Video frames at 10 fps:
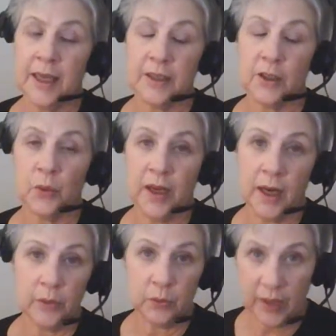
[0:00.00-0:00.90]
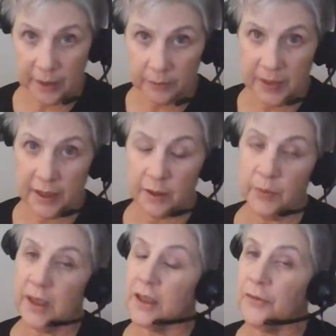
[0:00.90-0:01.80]
as to what I would recommend.
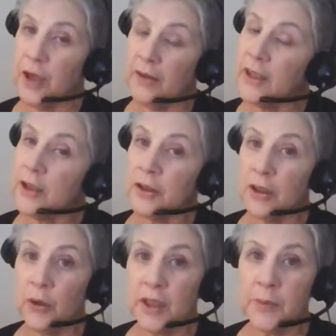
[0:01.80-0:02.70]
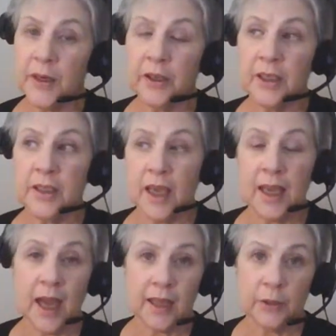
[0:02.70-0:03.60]
Because if you have little to no experience, I
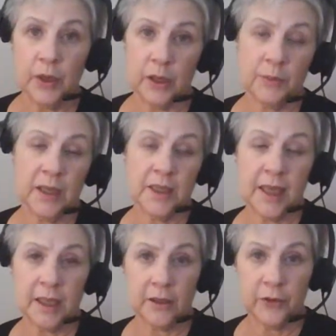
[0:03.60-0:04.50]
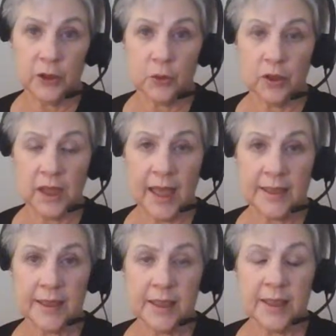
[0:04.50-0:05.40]
highly recommend taking the virtual
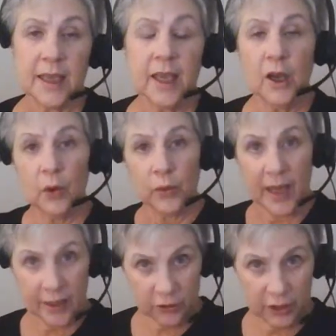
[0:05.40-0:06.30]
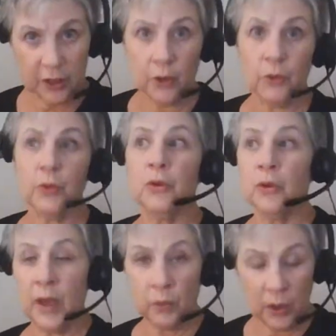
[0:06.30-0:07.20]
classes. We actually go
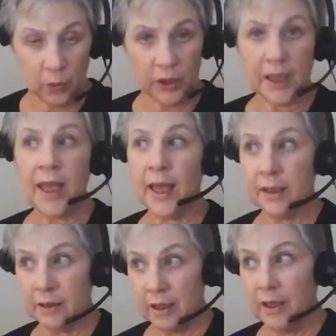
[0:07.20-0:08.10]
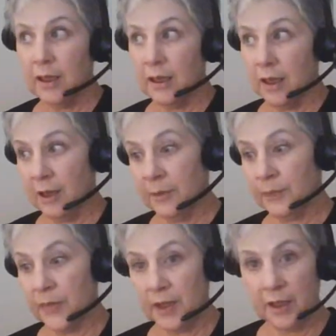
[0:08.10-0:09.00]
through, I walk you hand,
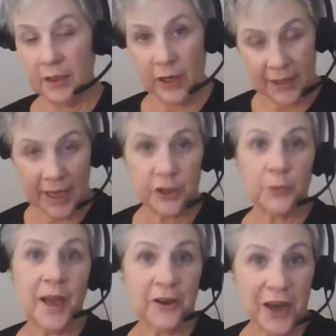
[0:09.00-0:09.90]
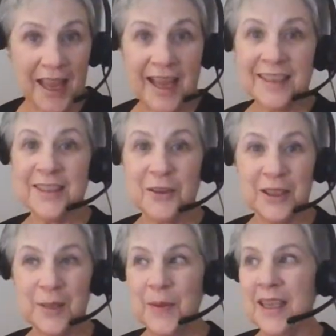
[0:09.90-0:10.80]
I guide you by your hand, so to
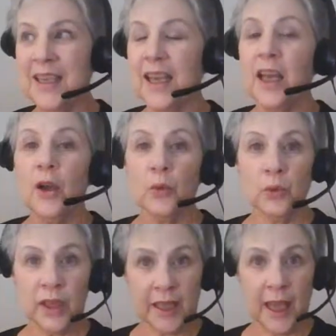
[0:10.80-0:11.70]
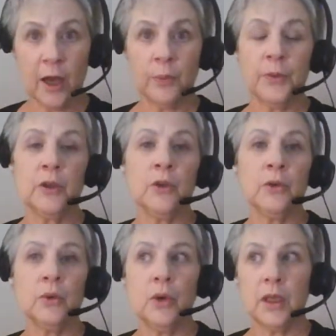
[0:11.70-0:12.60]
speak, really help
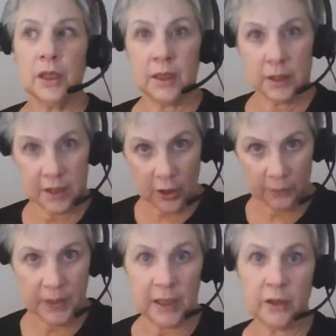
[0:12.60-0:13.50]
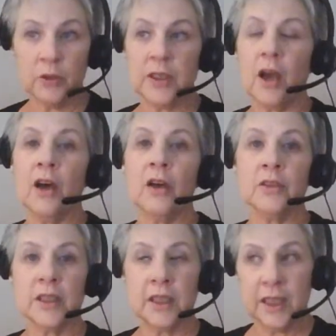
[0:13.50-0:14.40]
you start making those
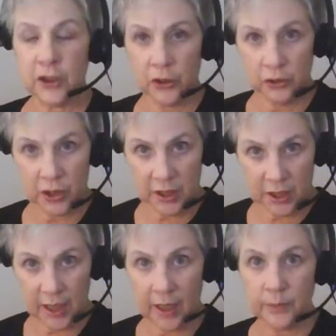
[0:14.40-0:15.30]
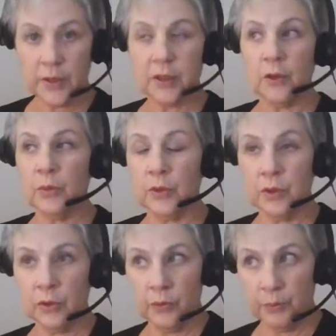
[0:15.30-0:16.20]
calls, get your steps,
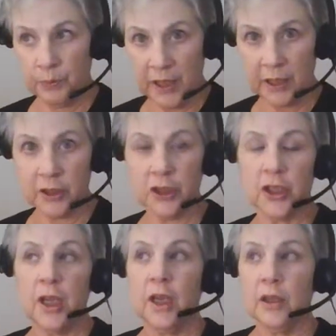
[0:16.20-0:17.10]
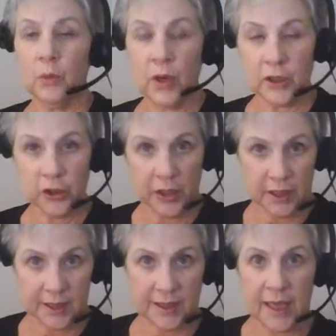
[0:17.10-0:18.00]
your pitch, what you're going
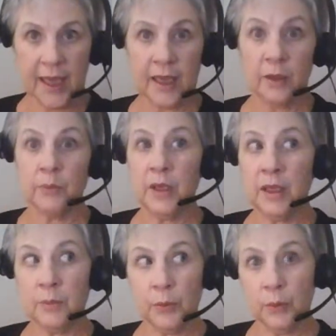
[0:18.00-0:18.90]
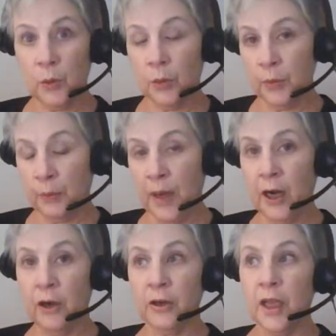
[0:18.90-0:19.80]
to say, being more
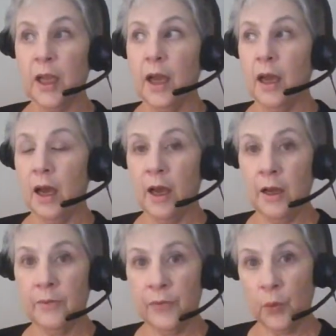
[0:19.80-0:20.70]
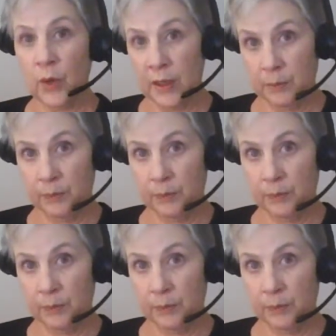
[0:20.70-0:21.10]
prepared for what